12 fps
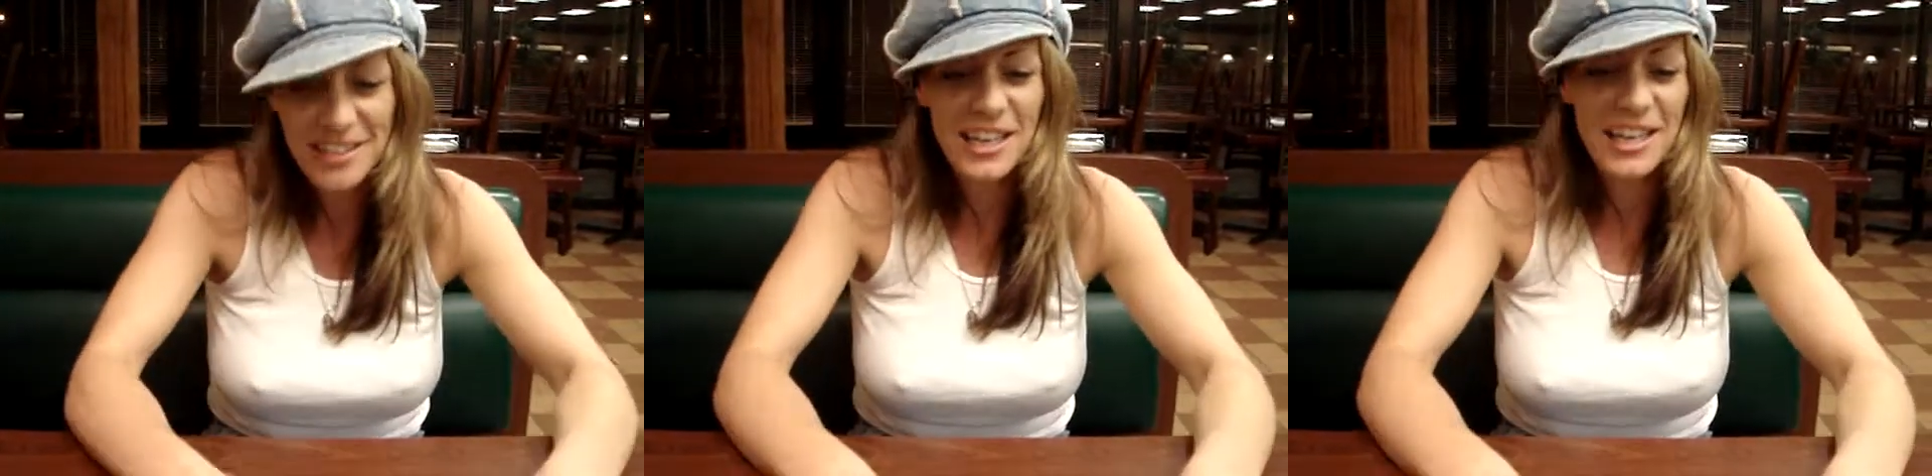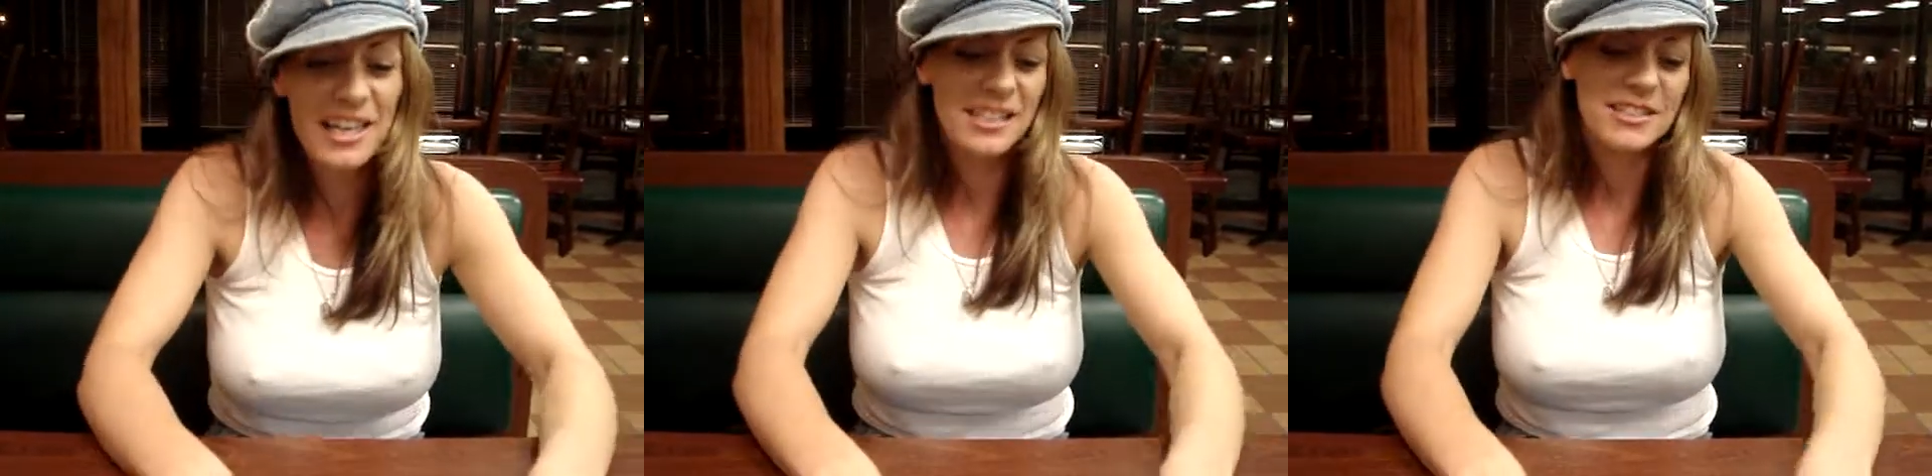
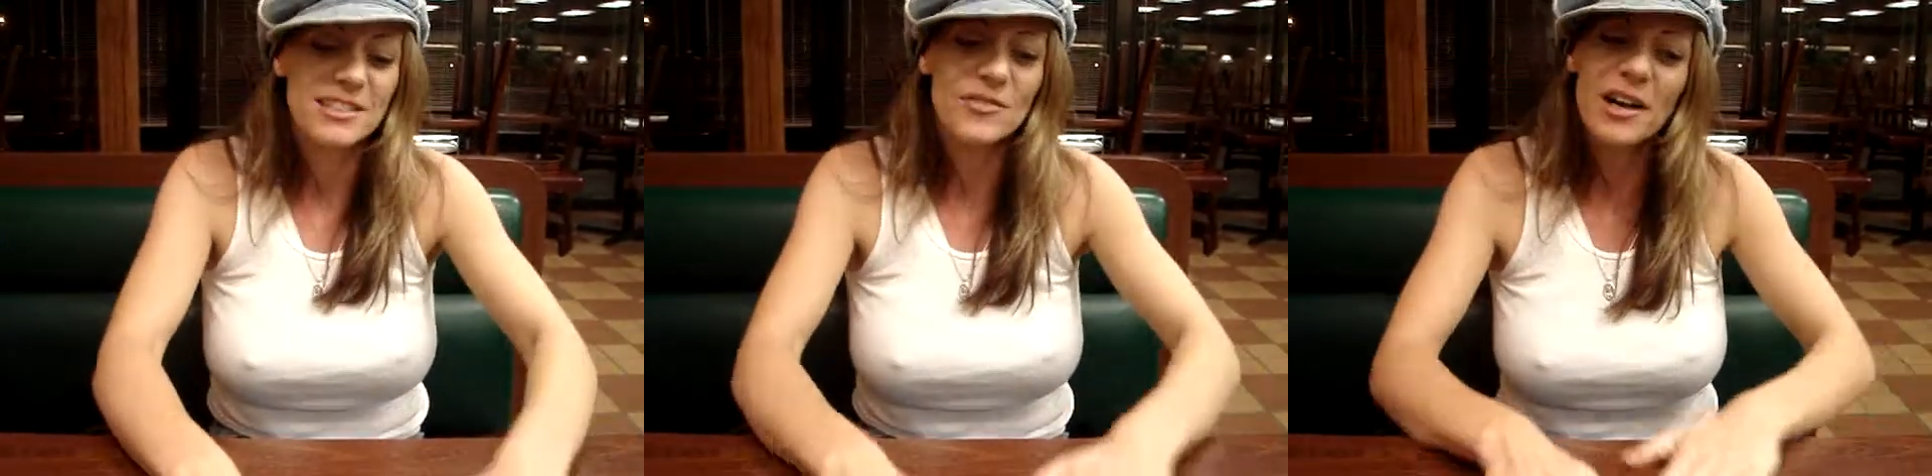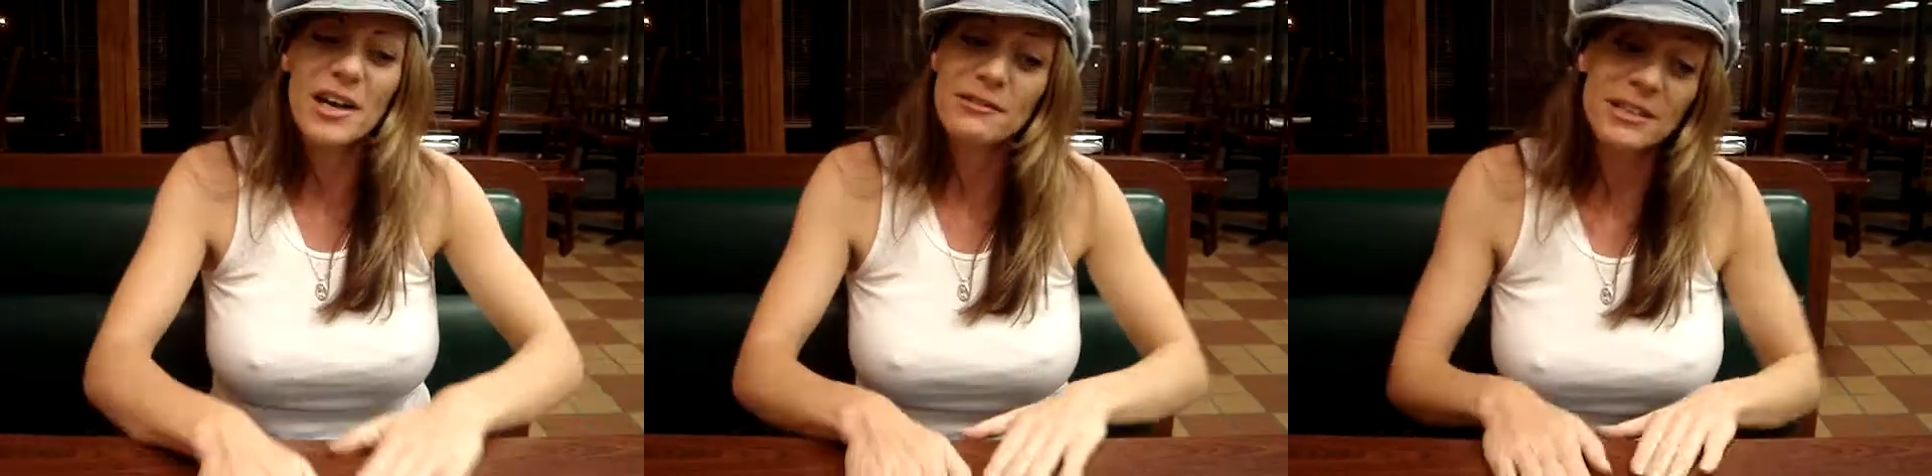it's
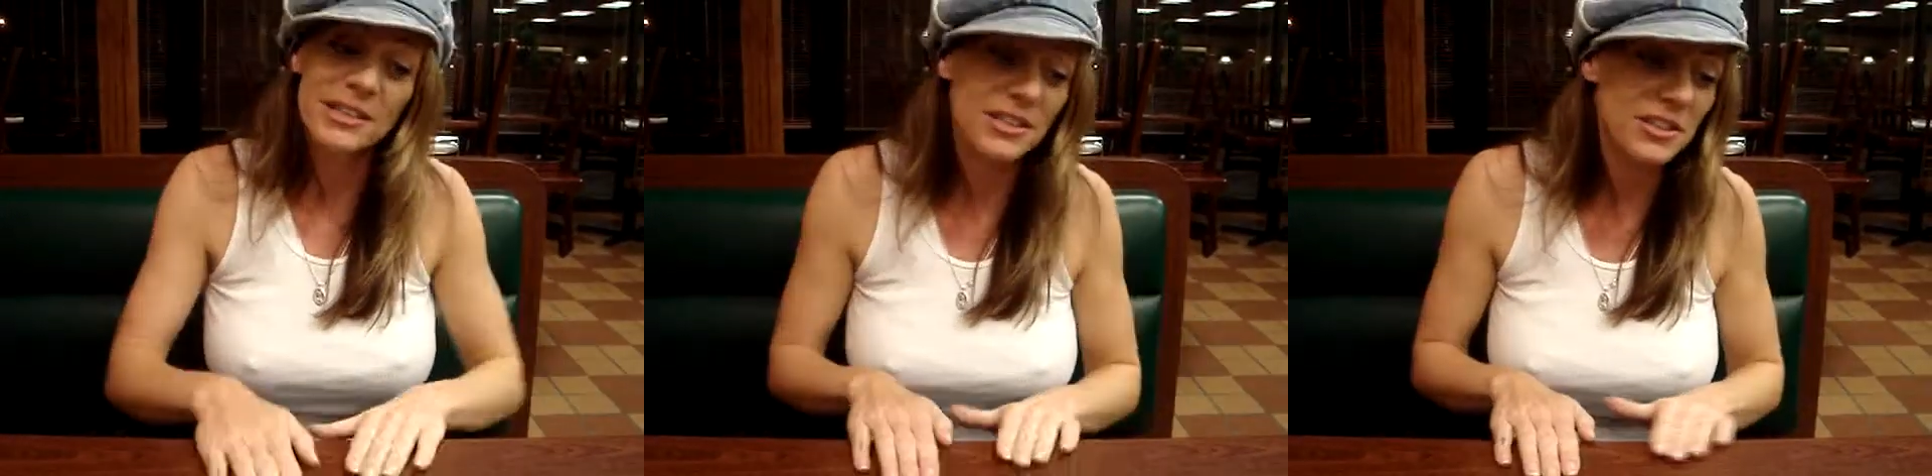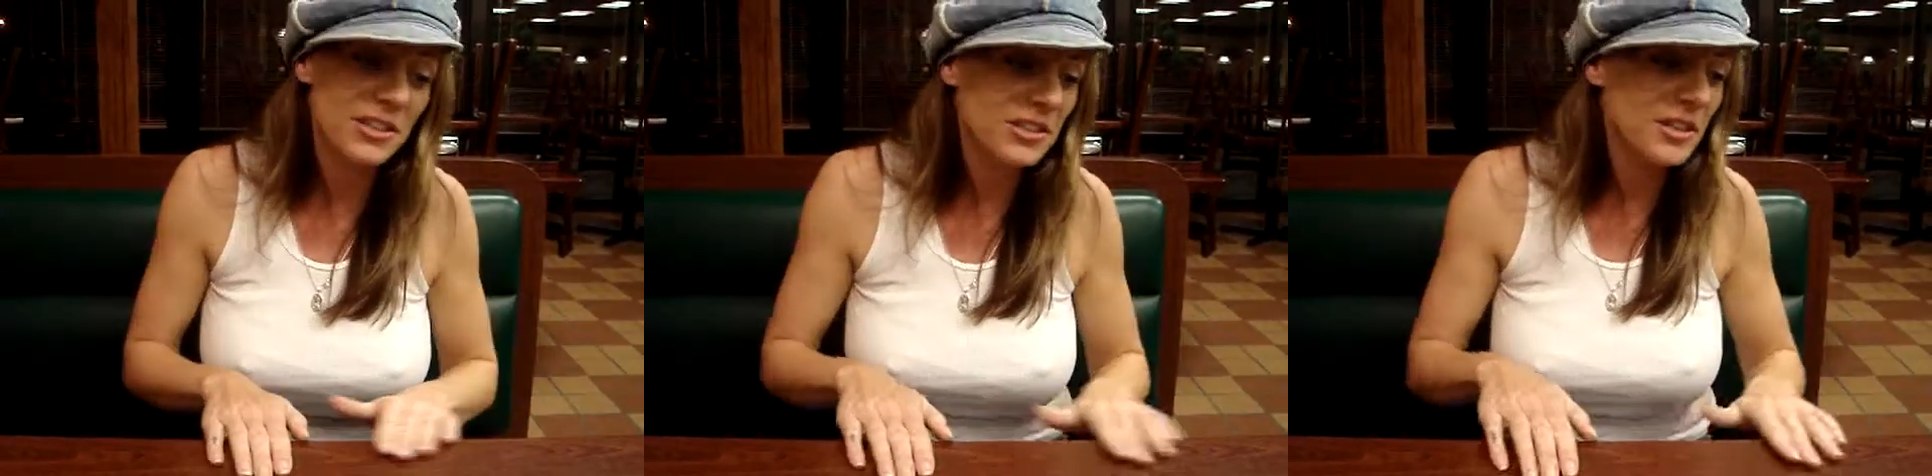fine what you
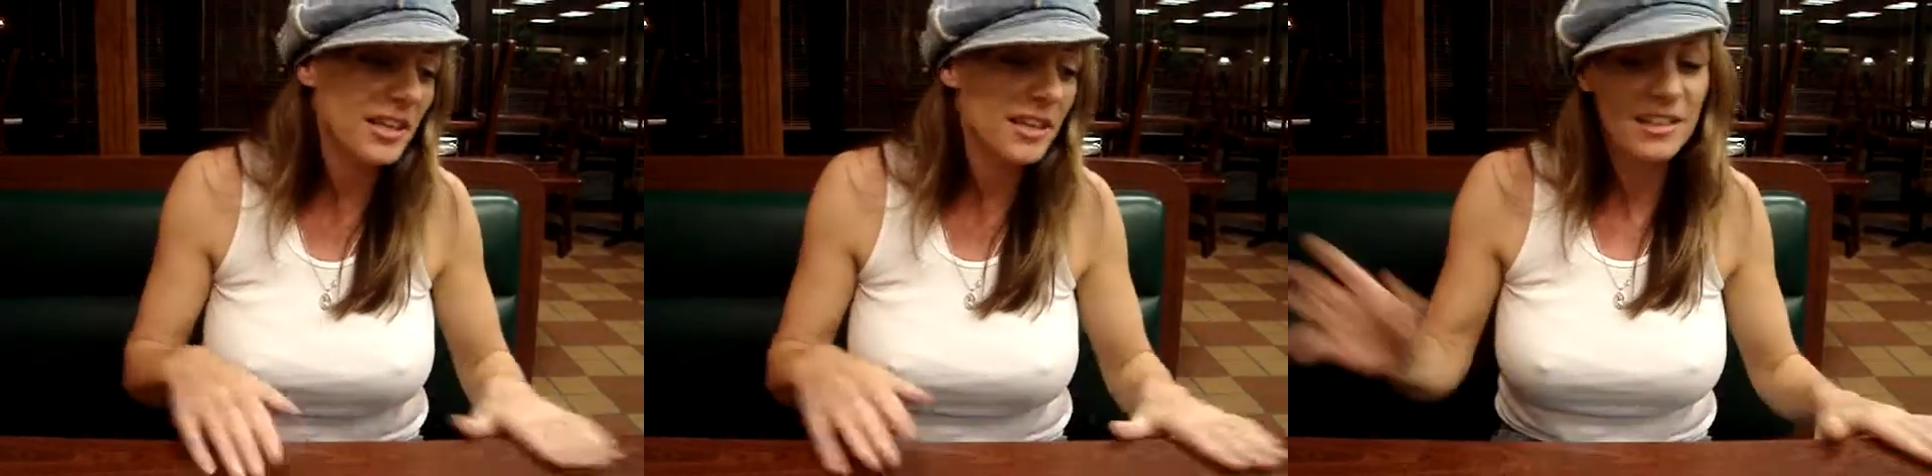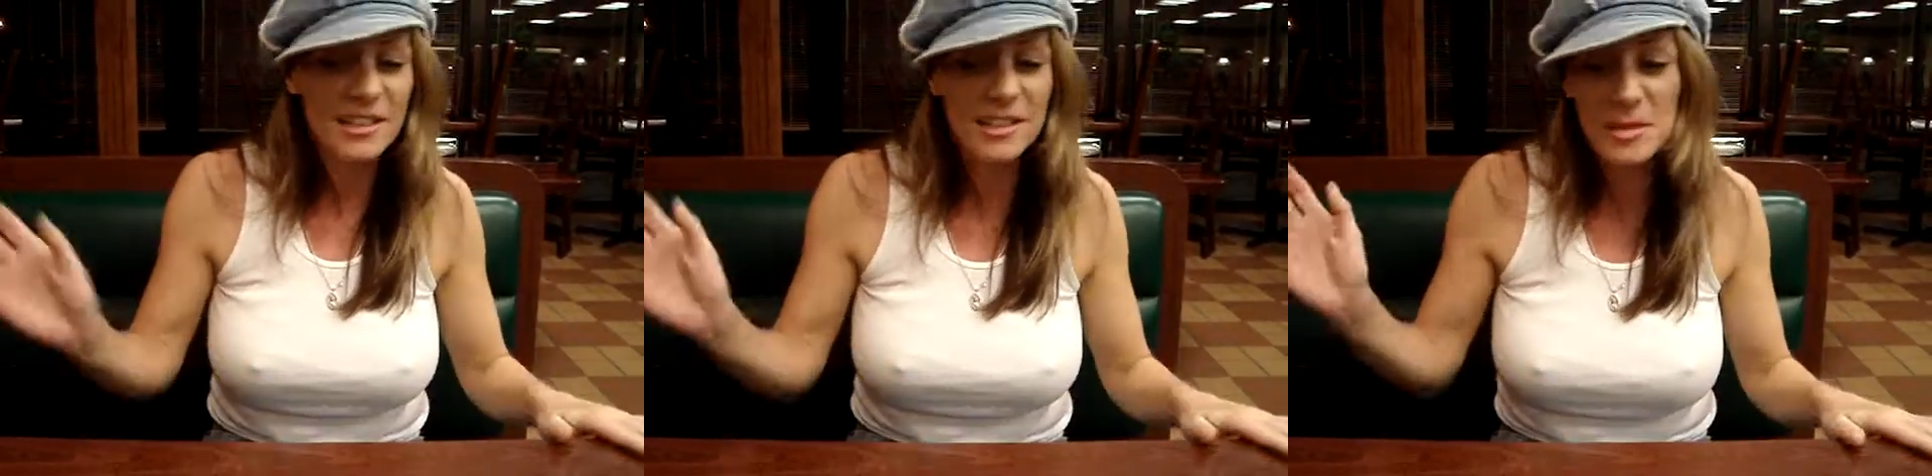do, I
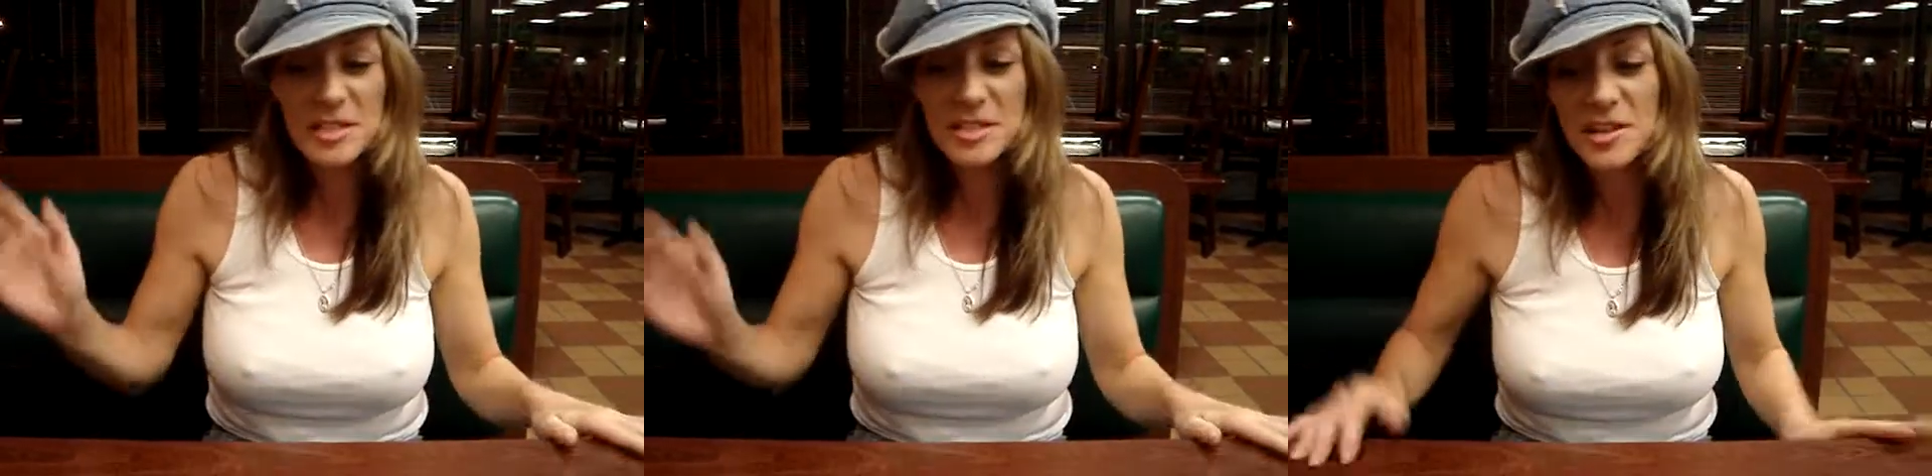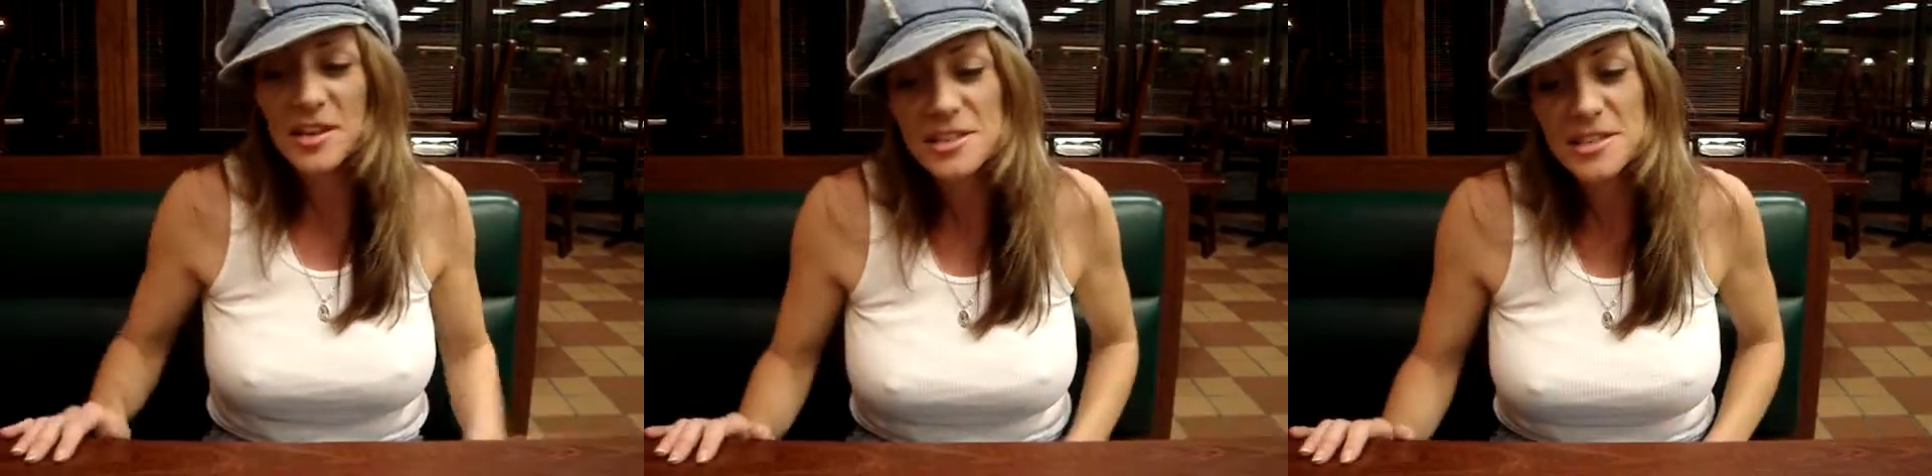did it
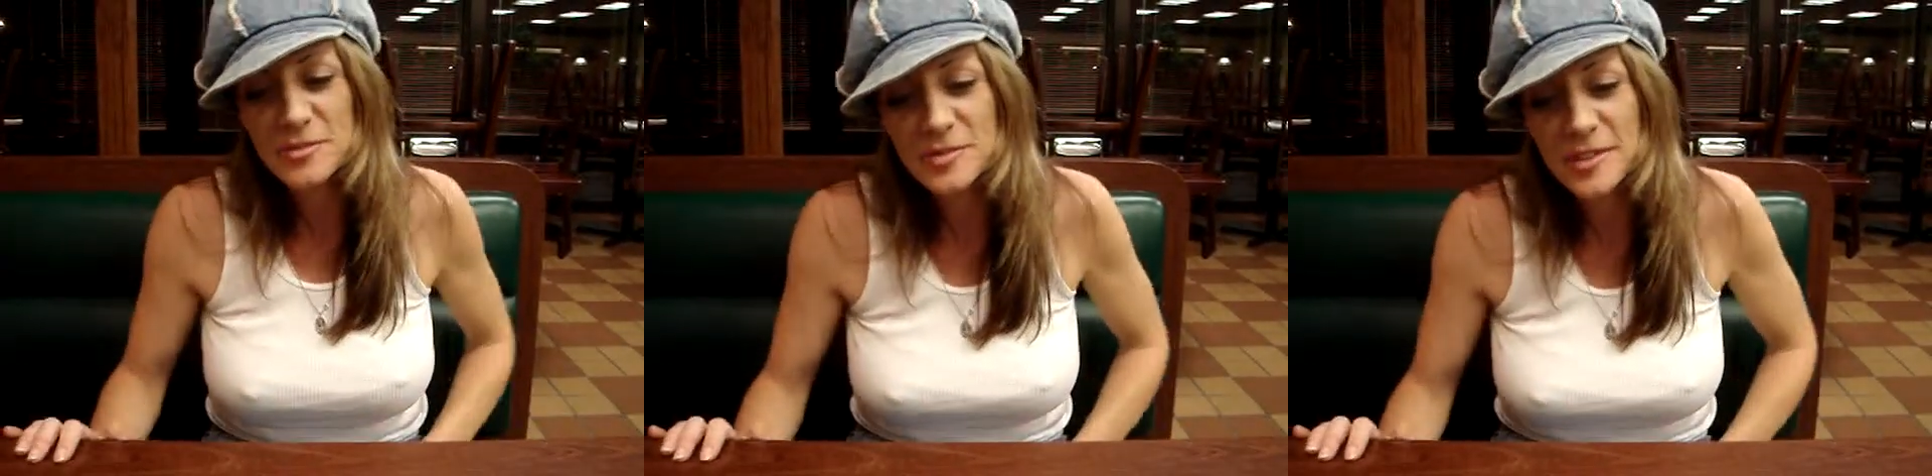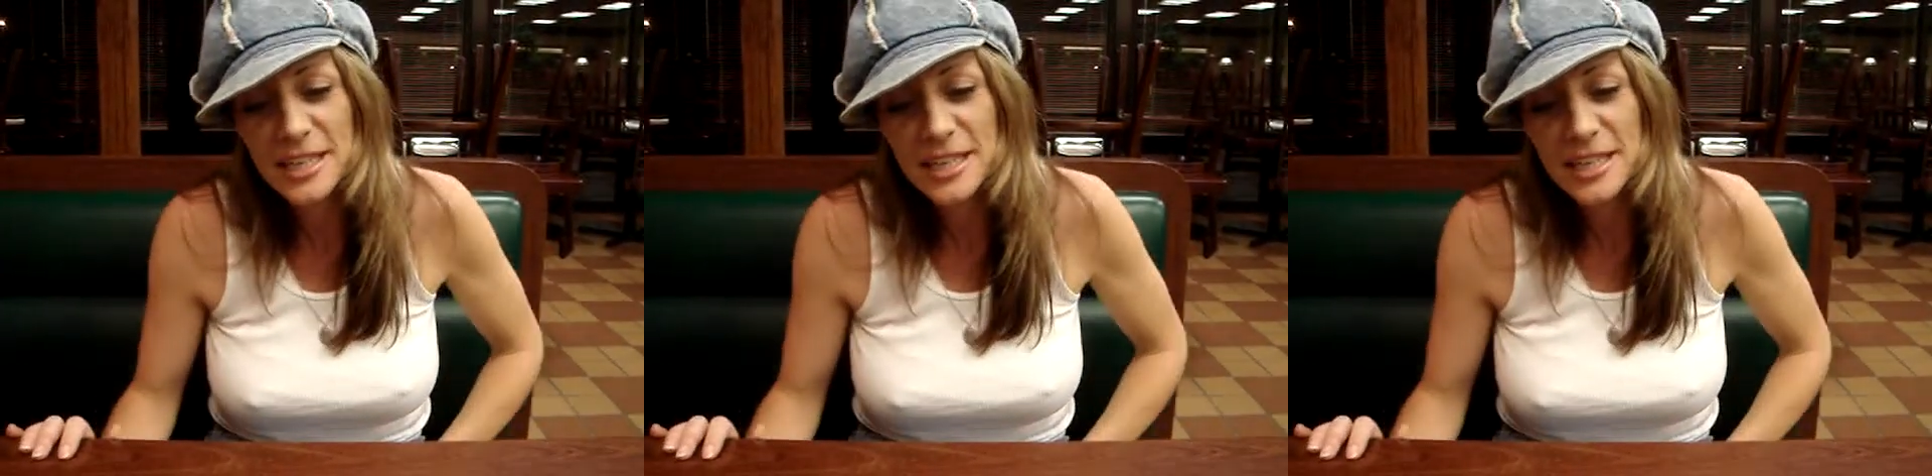myself,